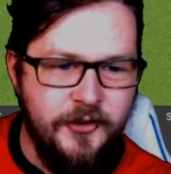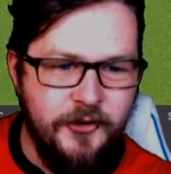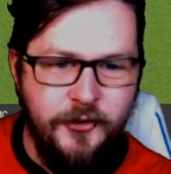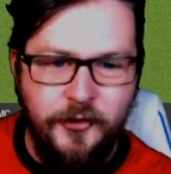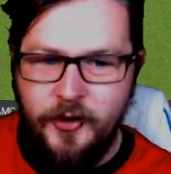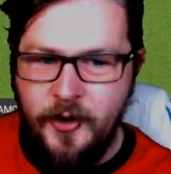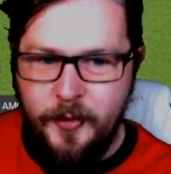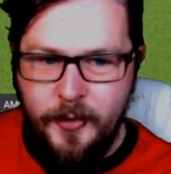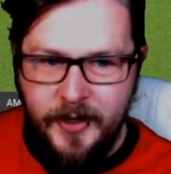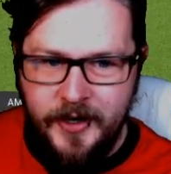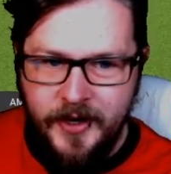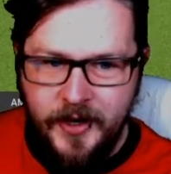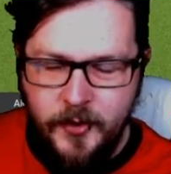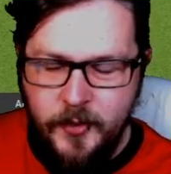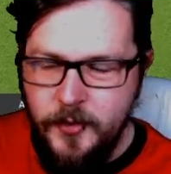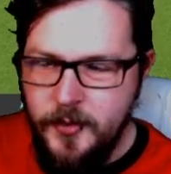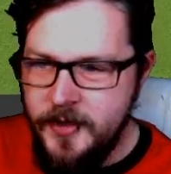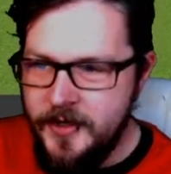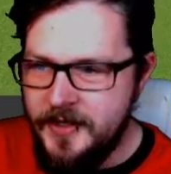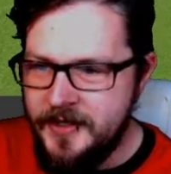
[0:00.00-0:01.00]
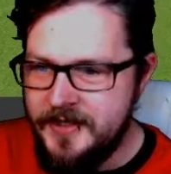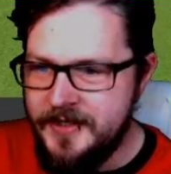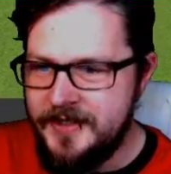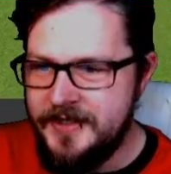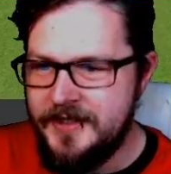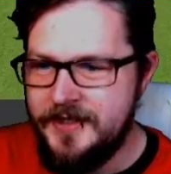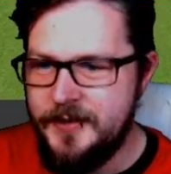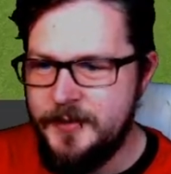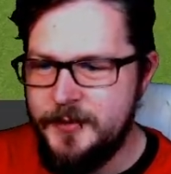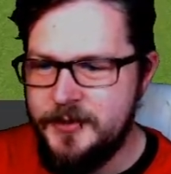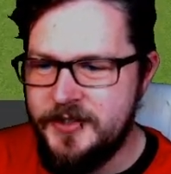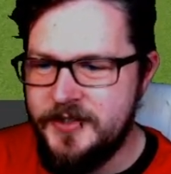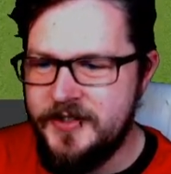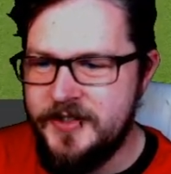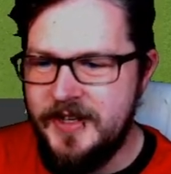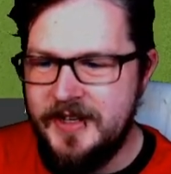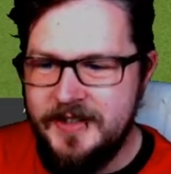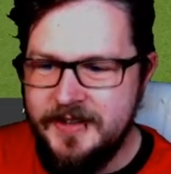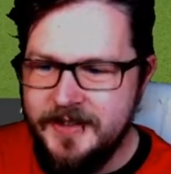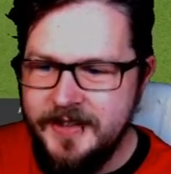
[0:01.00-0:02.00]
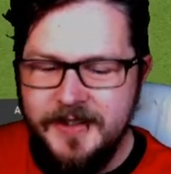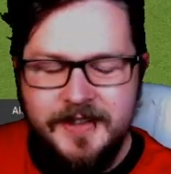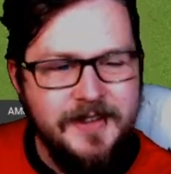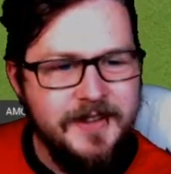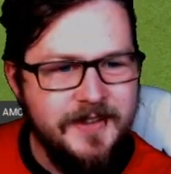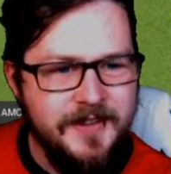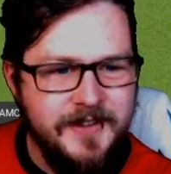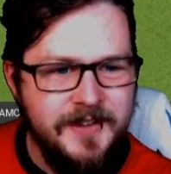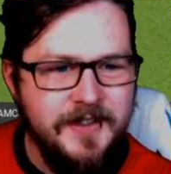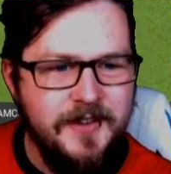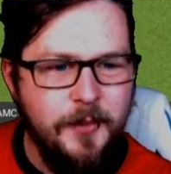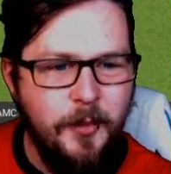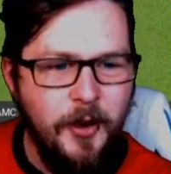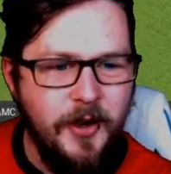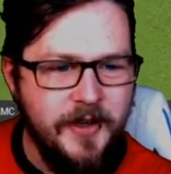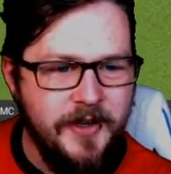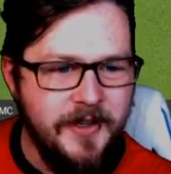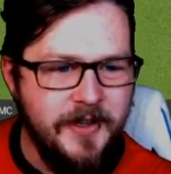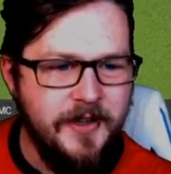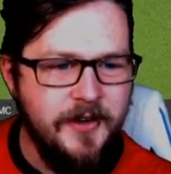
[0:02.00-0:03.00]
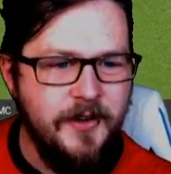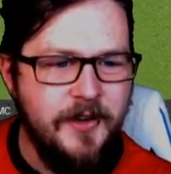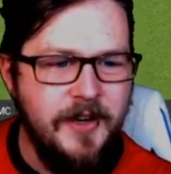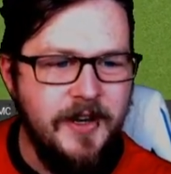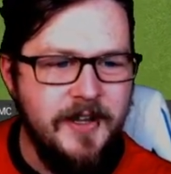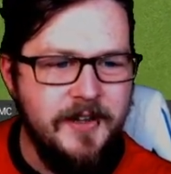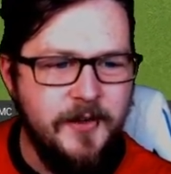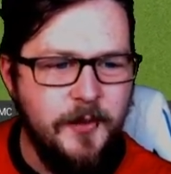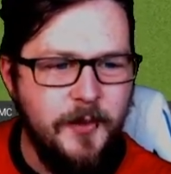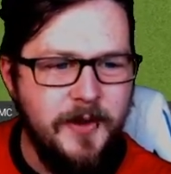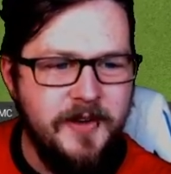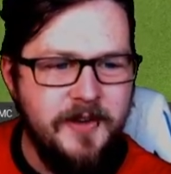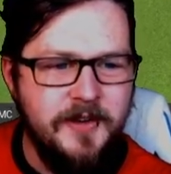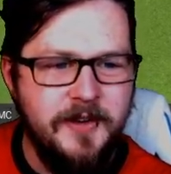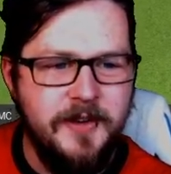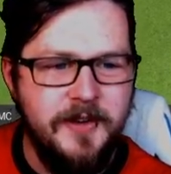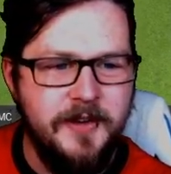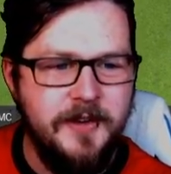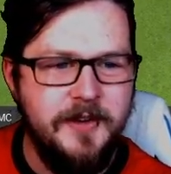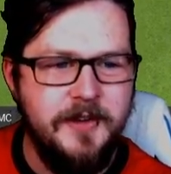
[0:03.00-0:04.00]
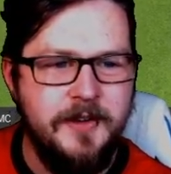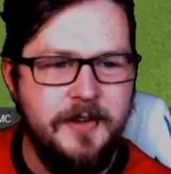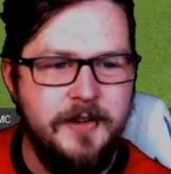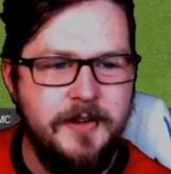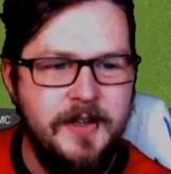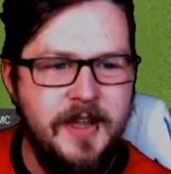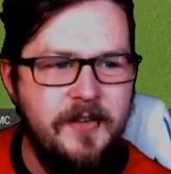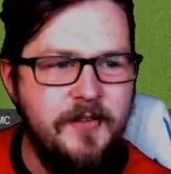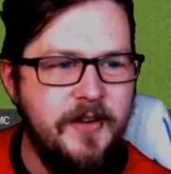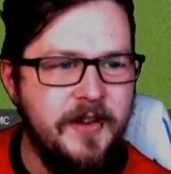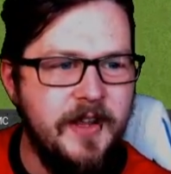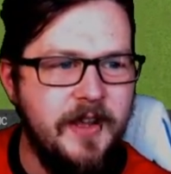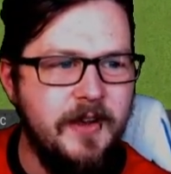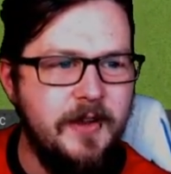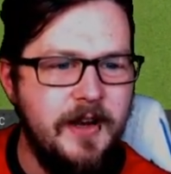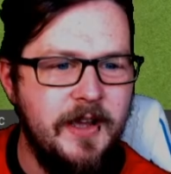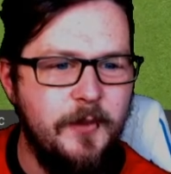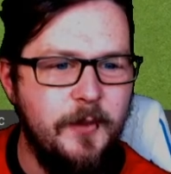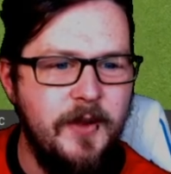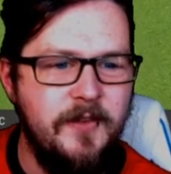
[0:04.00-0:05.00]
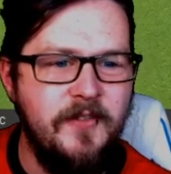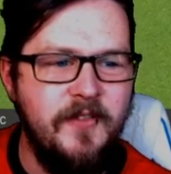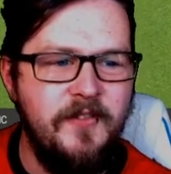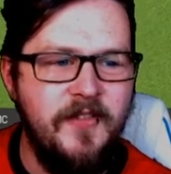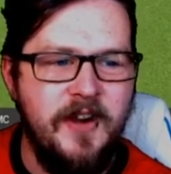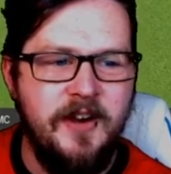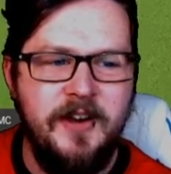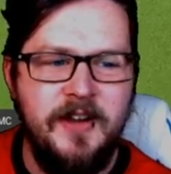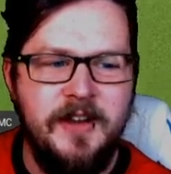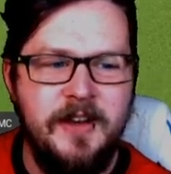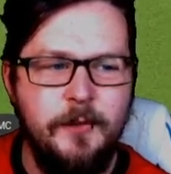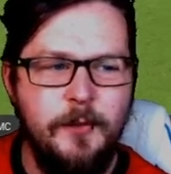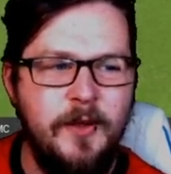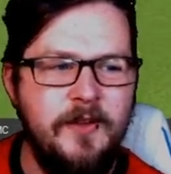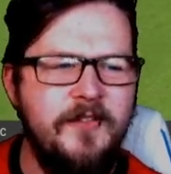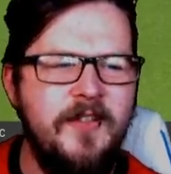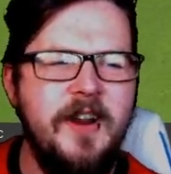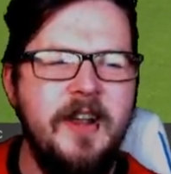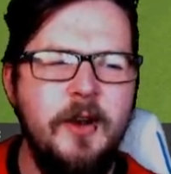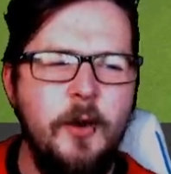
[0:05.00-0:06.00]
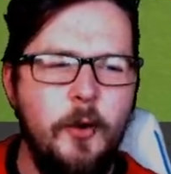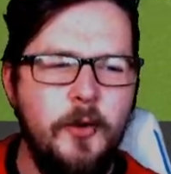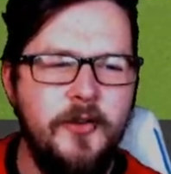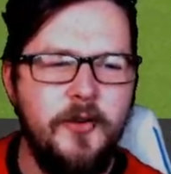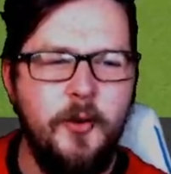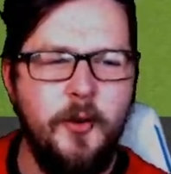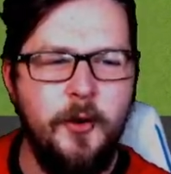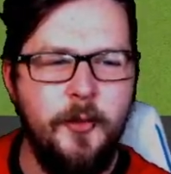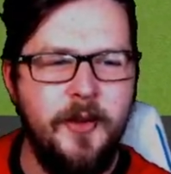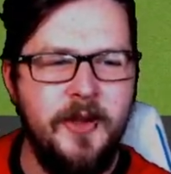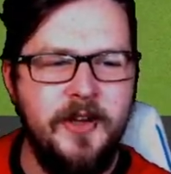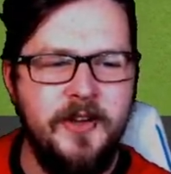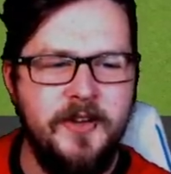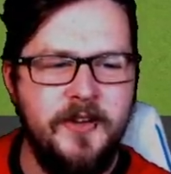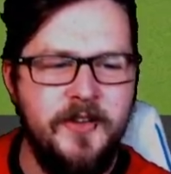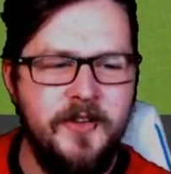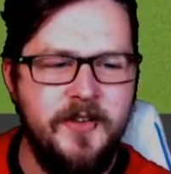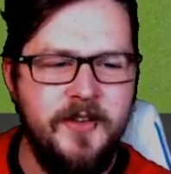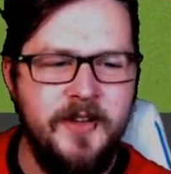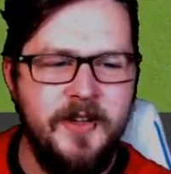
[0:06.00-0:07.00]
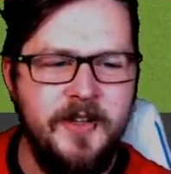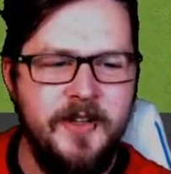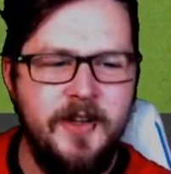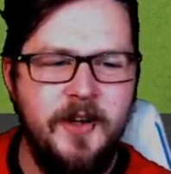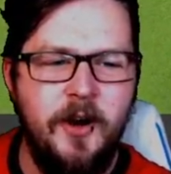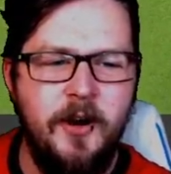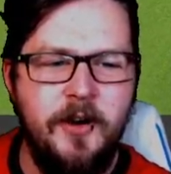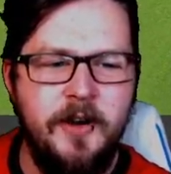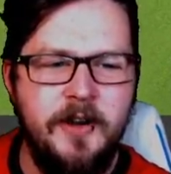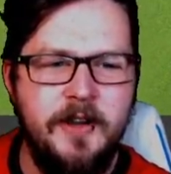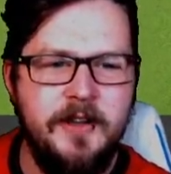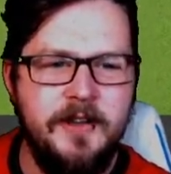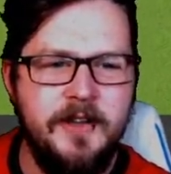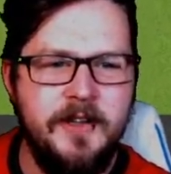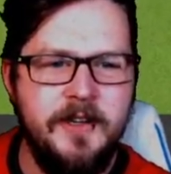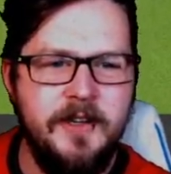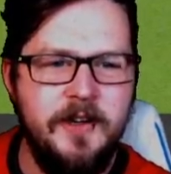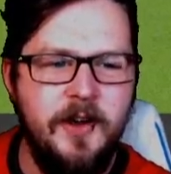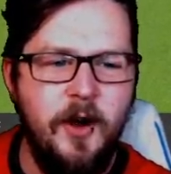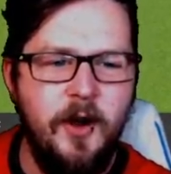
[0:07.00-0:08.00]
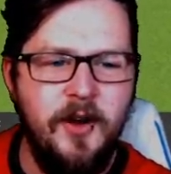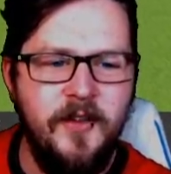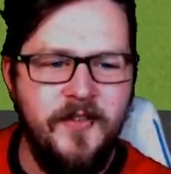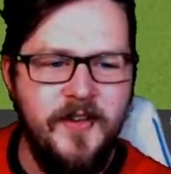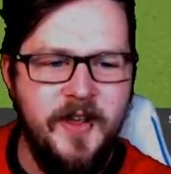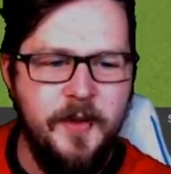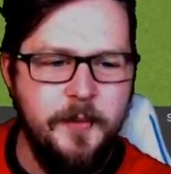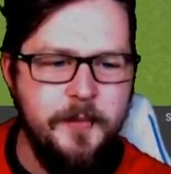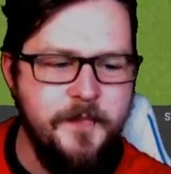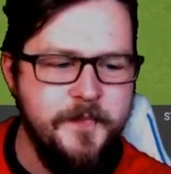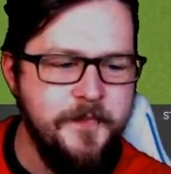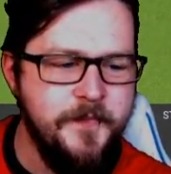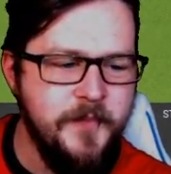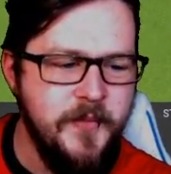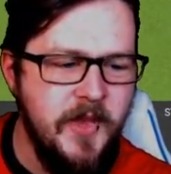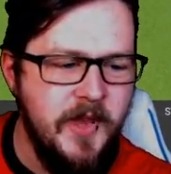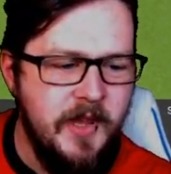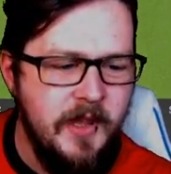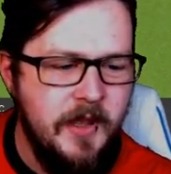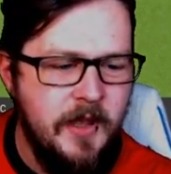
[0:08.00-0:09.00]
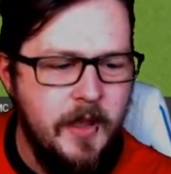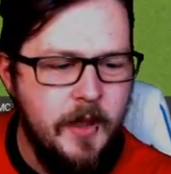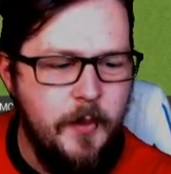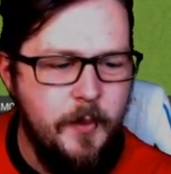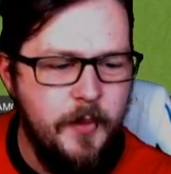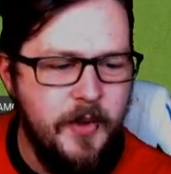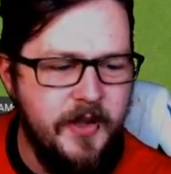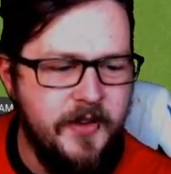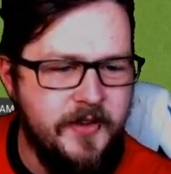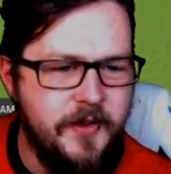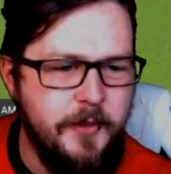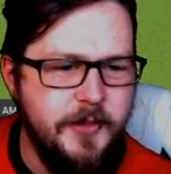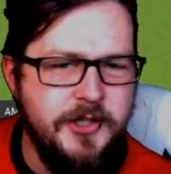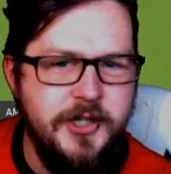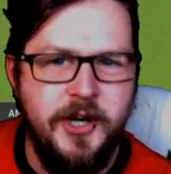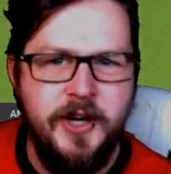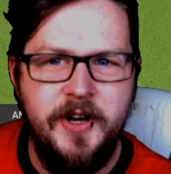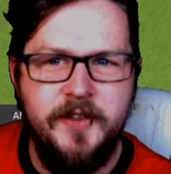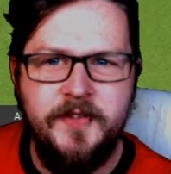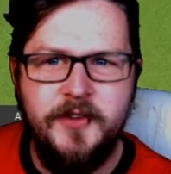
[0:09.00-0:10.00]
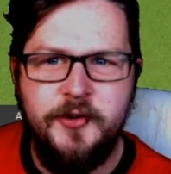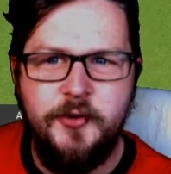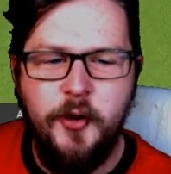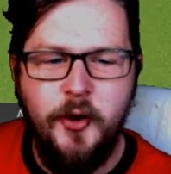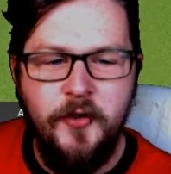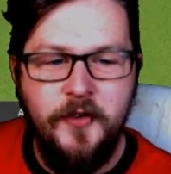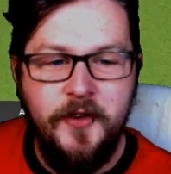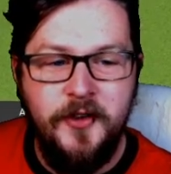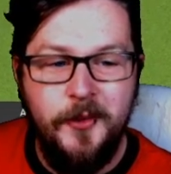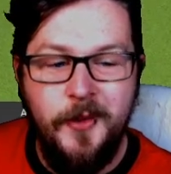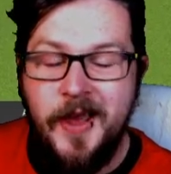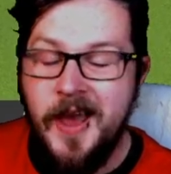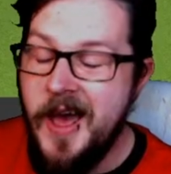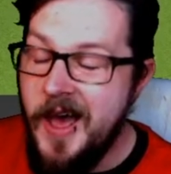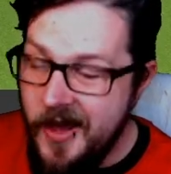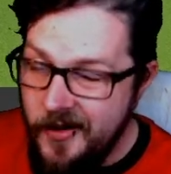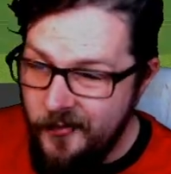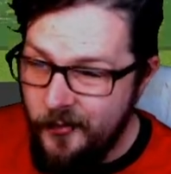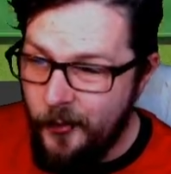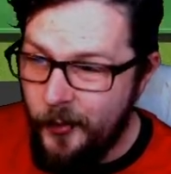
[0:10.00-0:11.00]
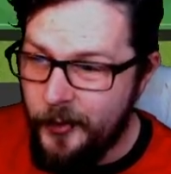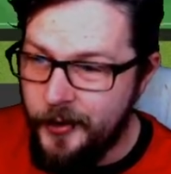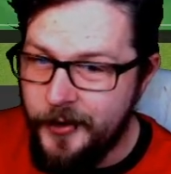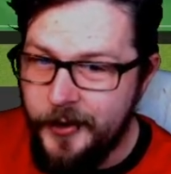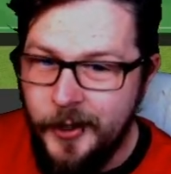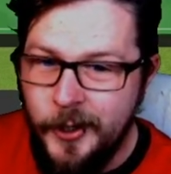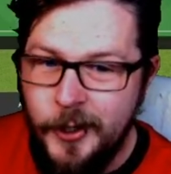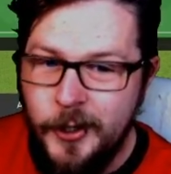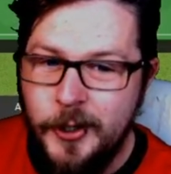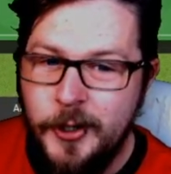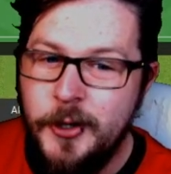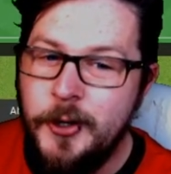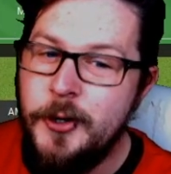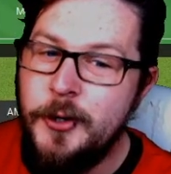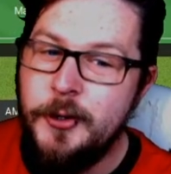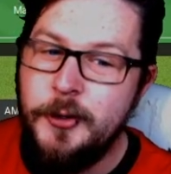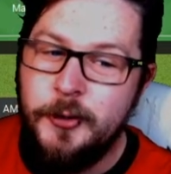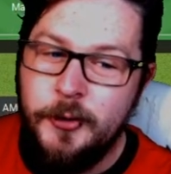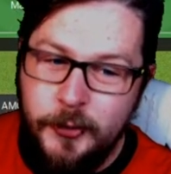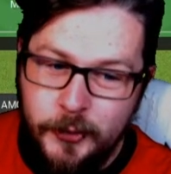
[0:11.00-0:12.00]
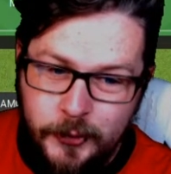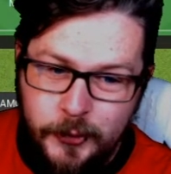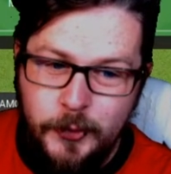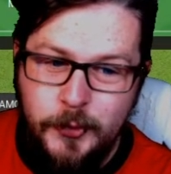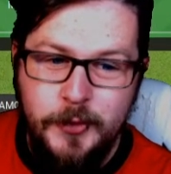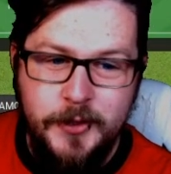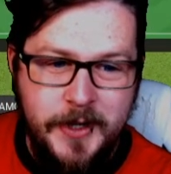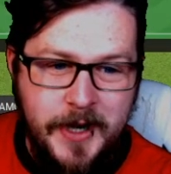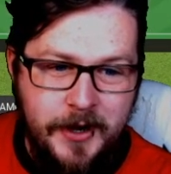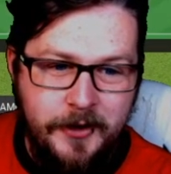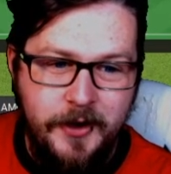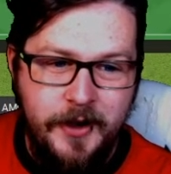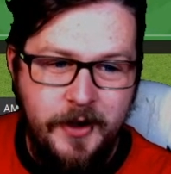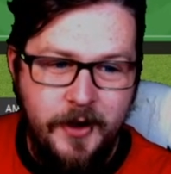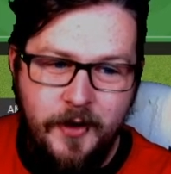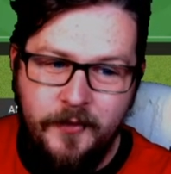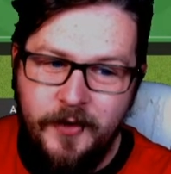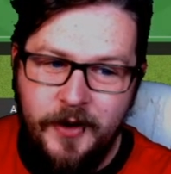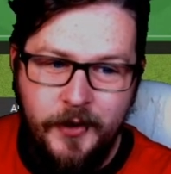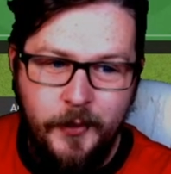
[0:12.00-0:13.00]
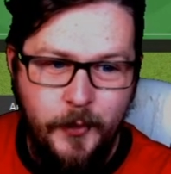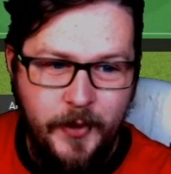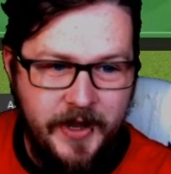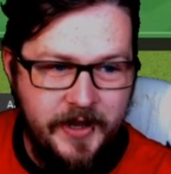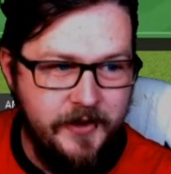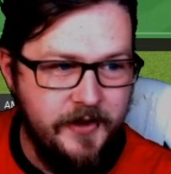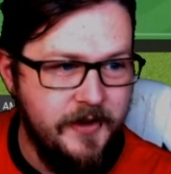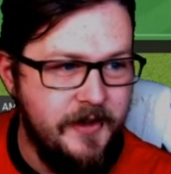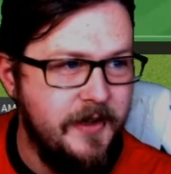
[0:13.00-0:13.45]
treble now, which is disappointing. You know, I'd like to win everything. Like, we have a very low score because are in the Hall of Fame, because the majority of the trophies we have won don't carry an awful lot of weight.